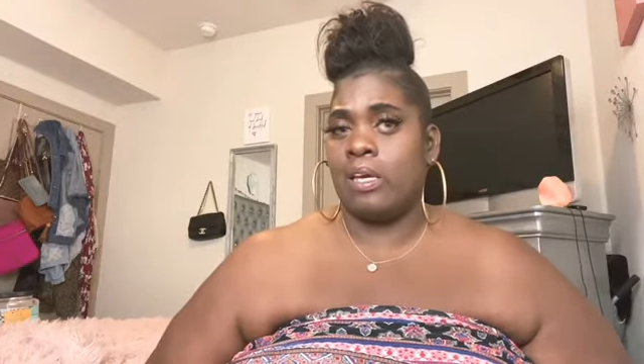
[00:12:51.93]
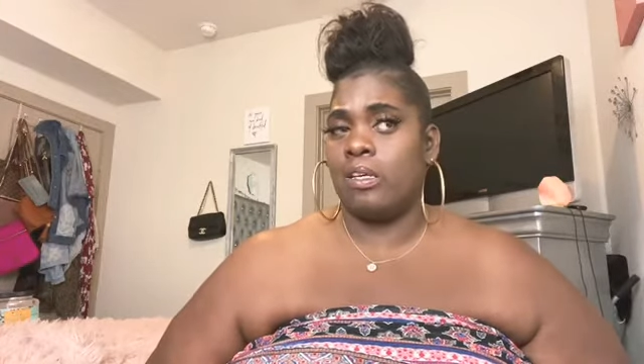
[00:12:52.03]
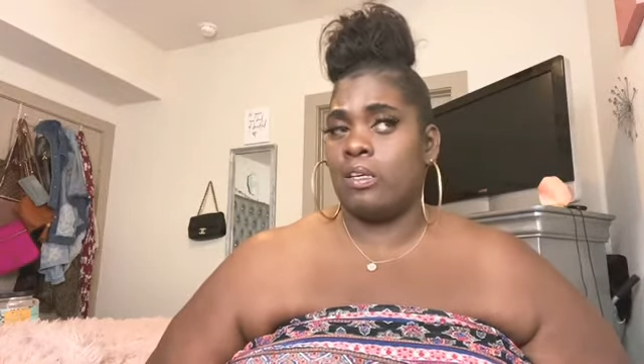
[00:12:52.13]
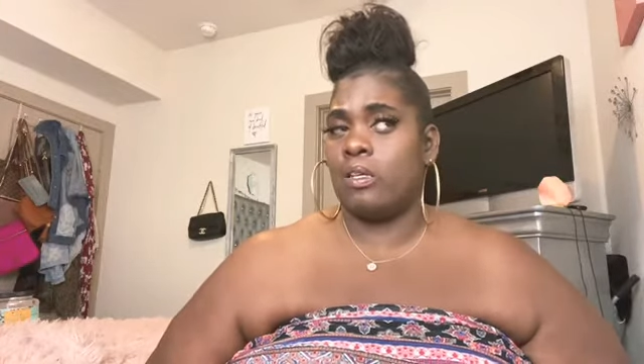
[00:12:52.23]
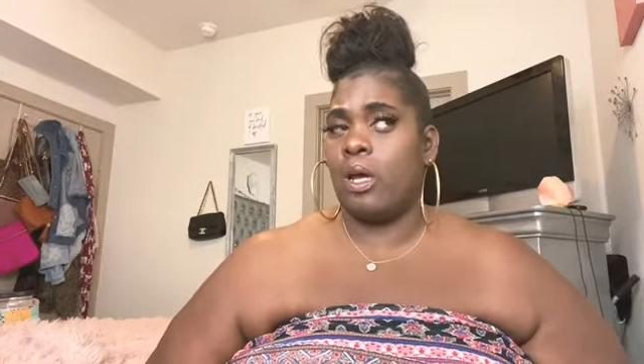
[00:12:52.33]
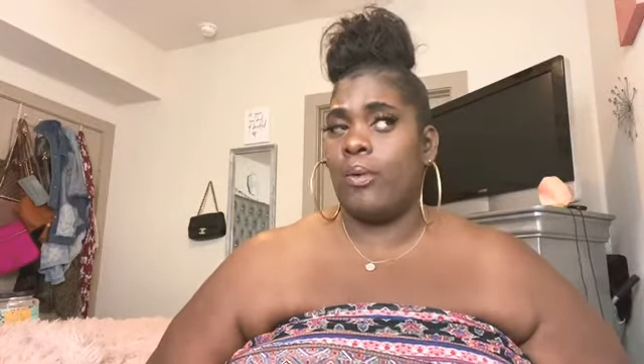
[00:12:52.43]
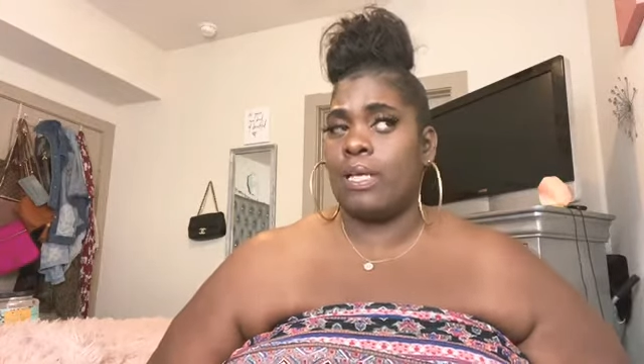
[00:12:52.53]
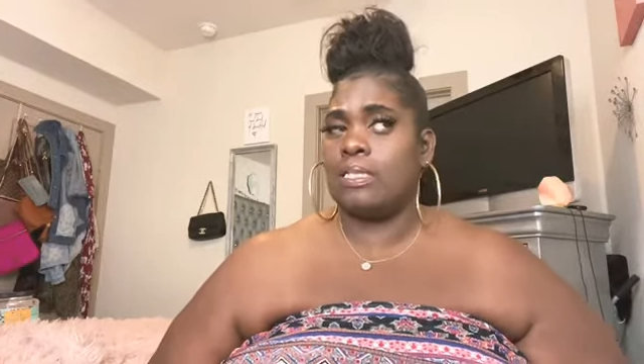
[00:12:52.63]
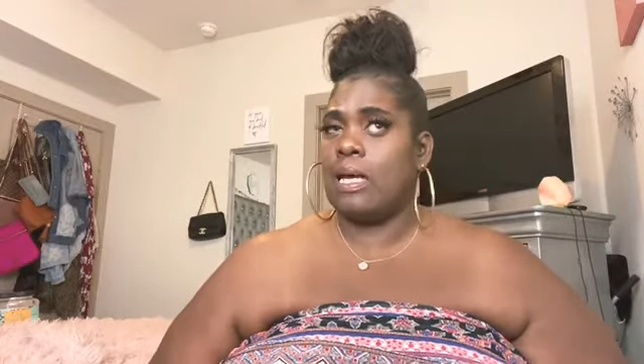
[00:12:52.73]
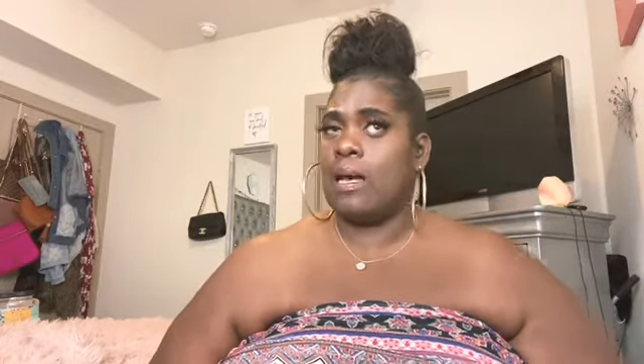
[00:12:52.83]
you know,
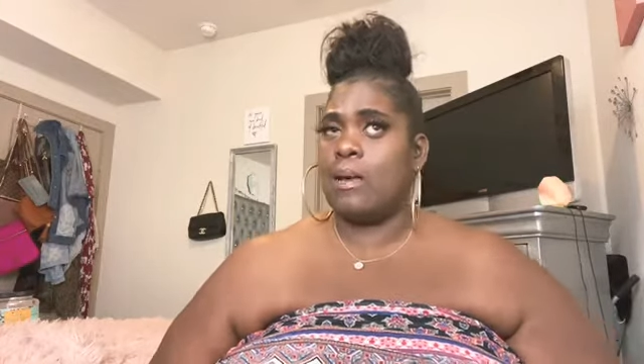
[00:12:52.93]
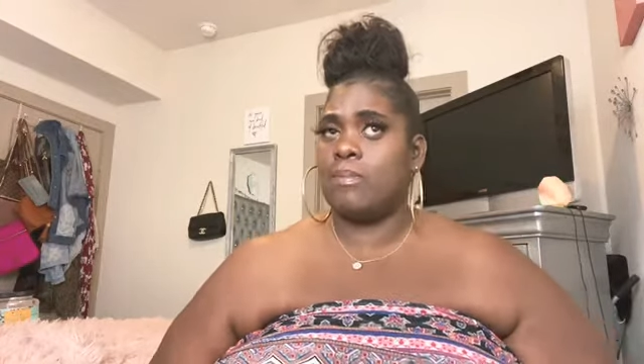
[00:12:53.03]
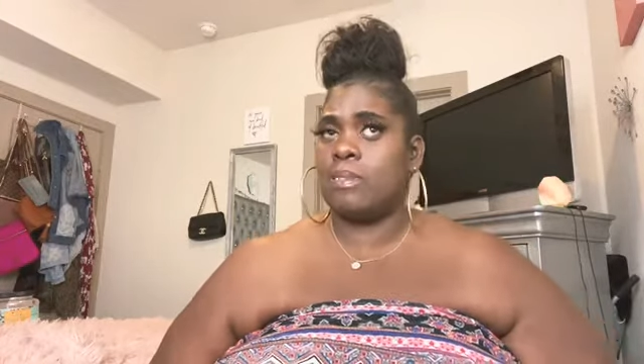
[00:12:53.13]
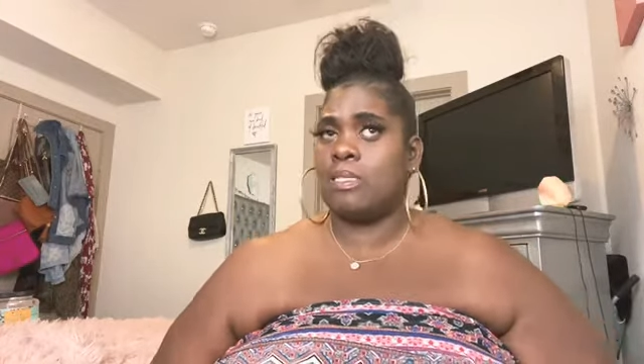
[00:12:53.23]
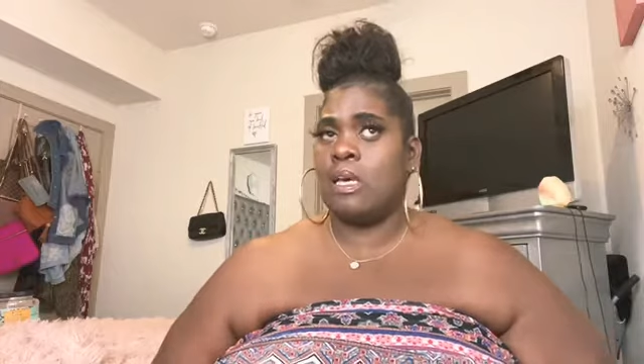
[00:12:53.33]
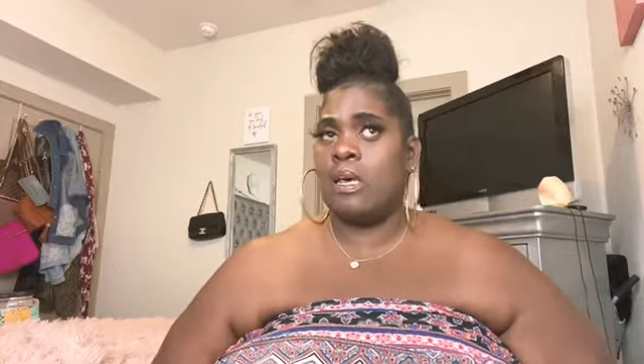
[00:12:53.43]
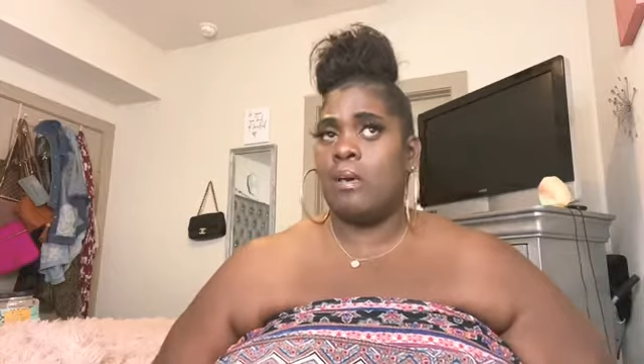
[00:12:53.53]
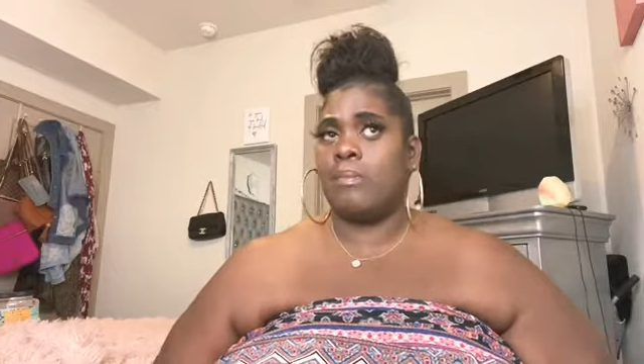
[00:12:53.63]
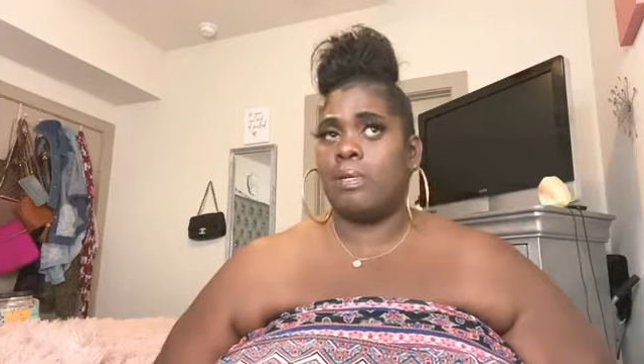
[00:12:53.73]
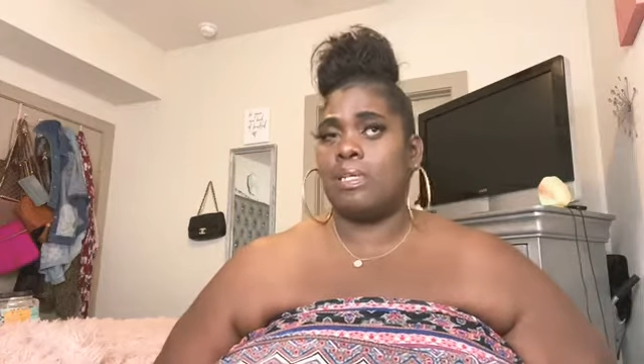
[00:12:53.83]
at times,
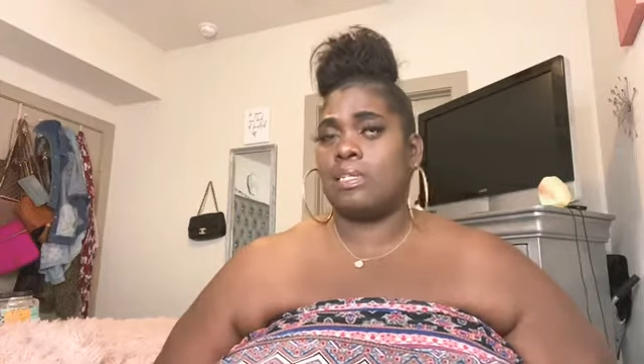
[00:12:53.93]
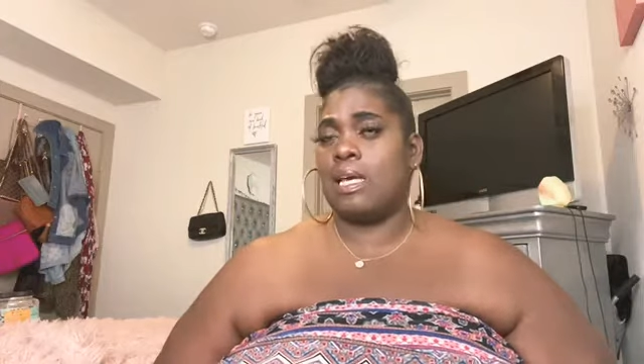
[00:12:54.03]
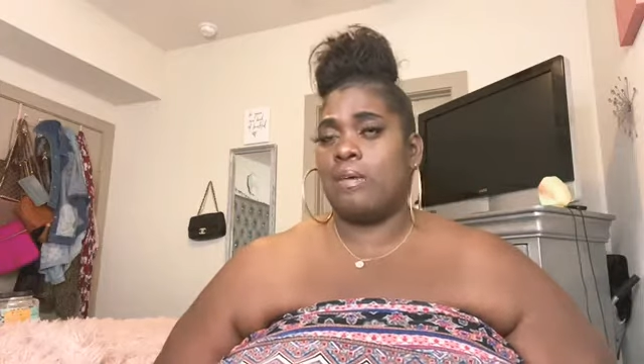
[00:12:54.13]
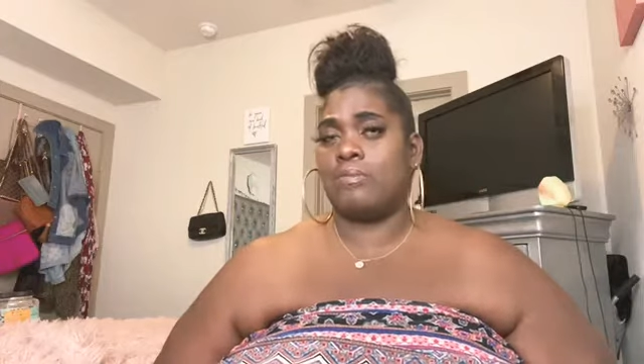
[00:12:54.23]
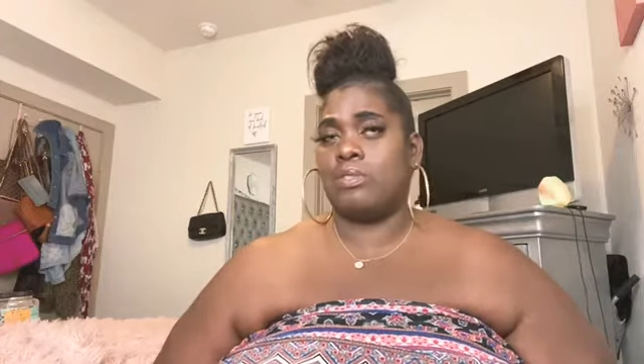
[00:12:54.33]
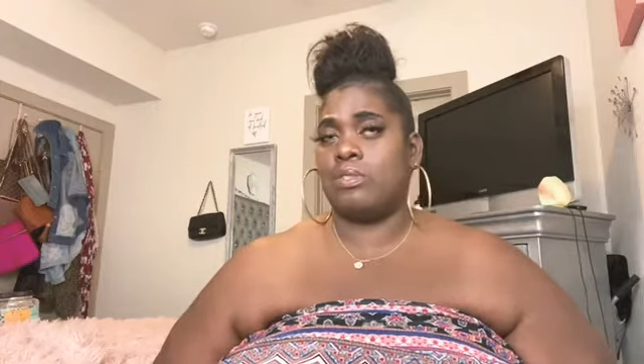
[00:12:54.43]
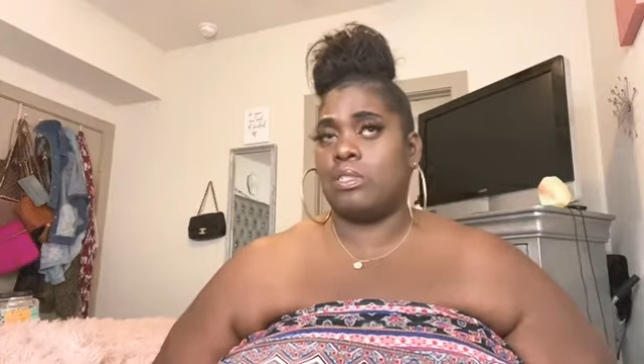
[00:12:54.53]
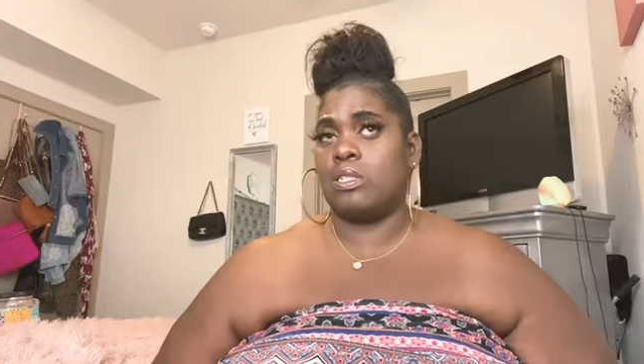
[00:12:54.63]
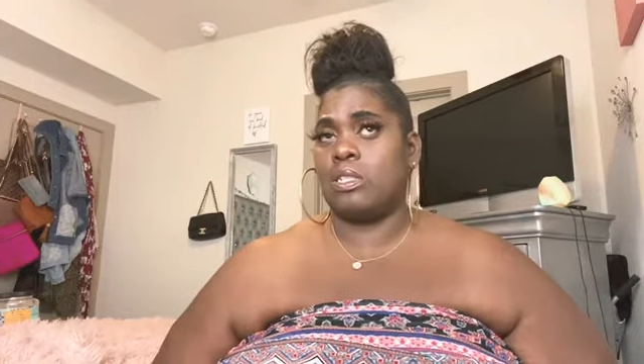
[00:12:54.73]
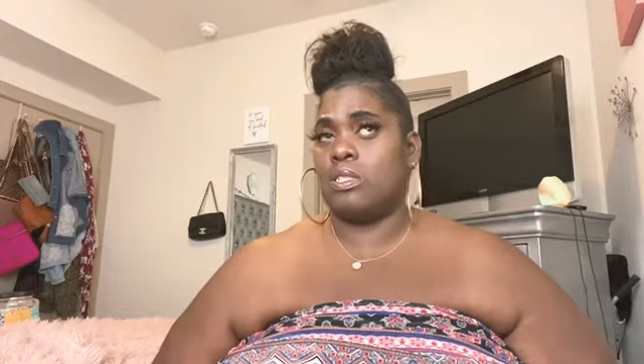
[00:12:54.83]
because I was
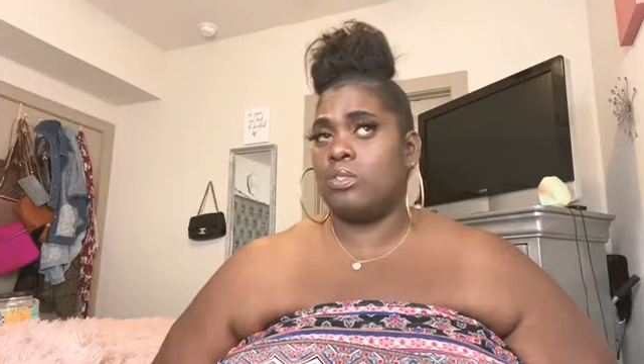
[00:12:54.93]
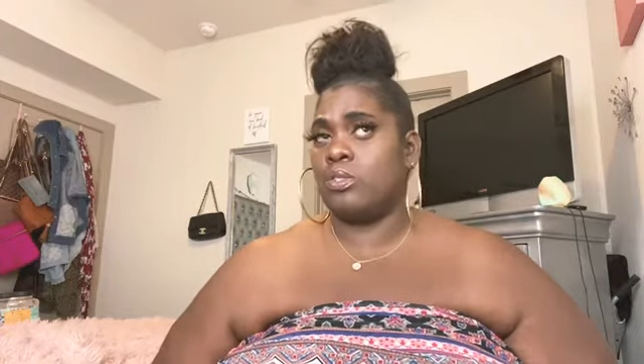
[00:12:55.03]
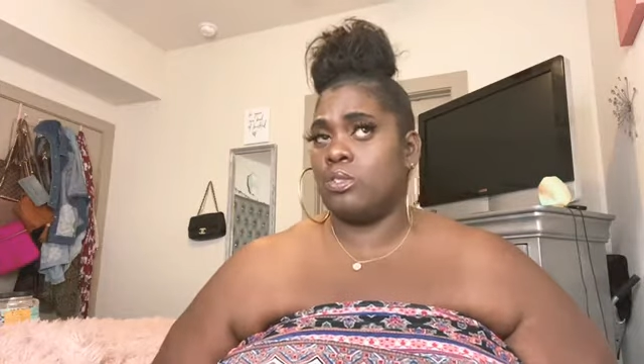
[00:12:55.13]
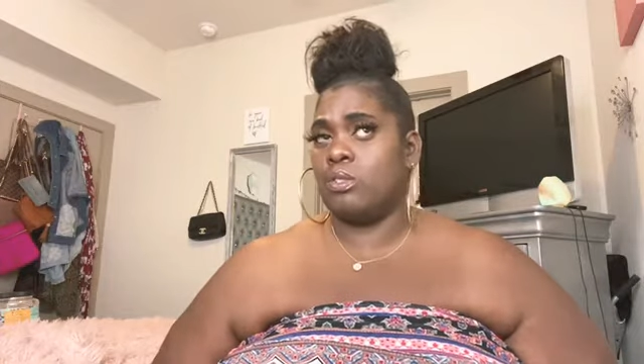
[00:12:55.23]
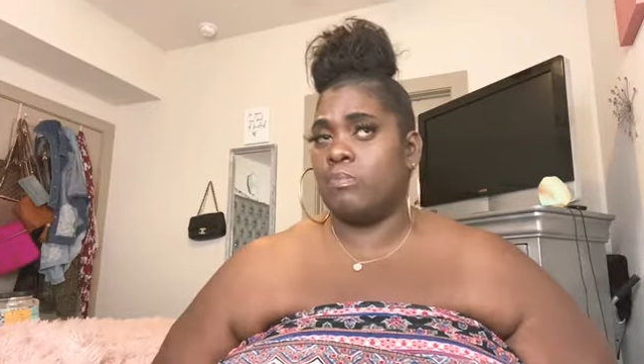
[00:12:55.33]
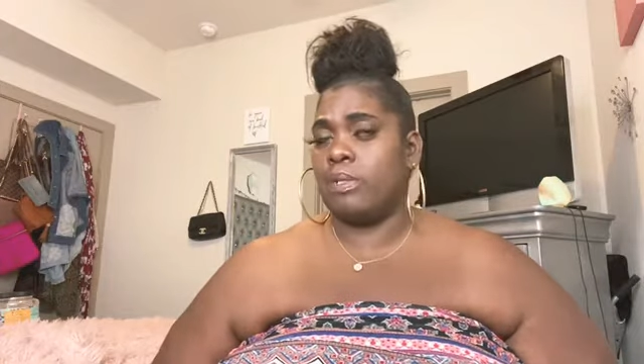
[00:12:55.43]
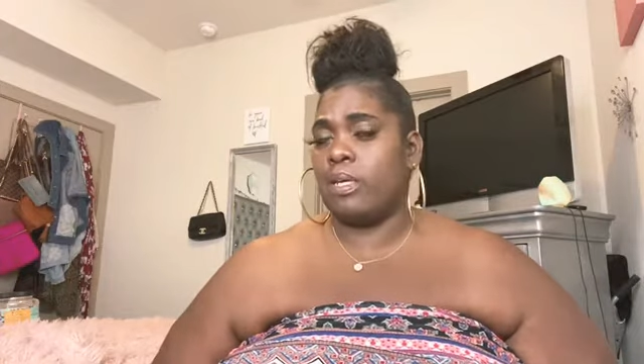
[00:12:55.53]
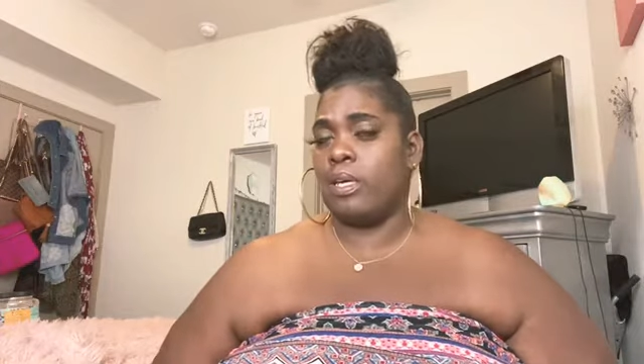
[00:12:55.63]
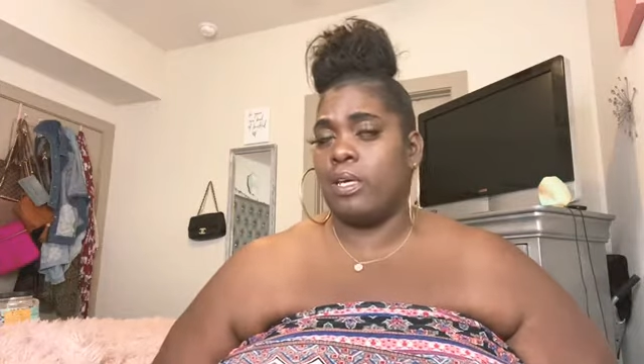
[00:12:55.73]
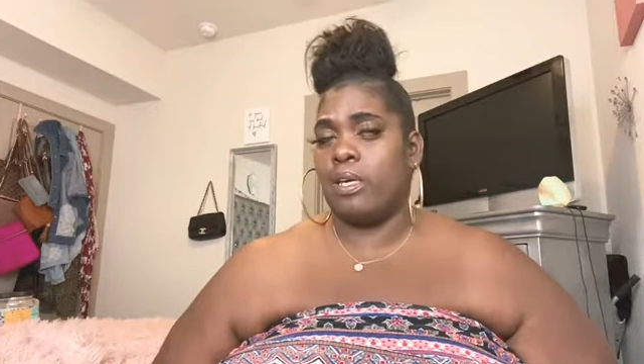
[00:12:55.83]
just unsure, but,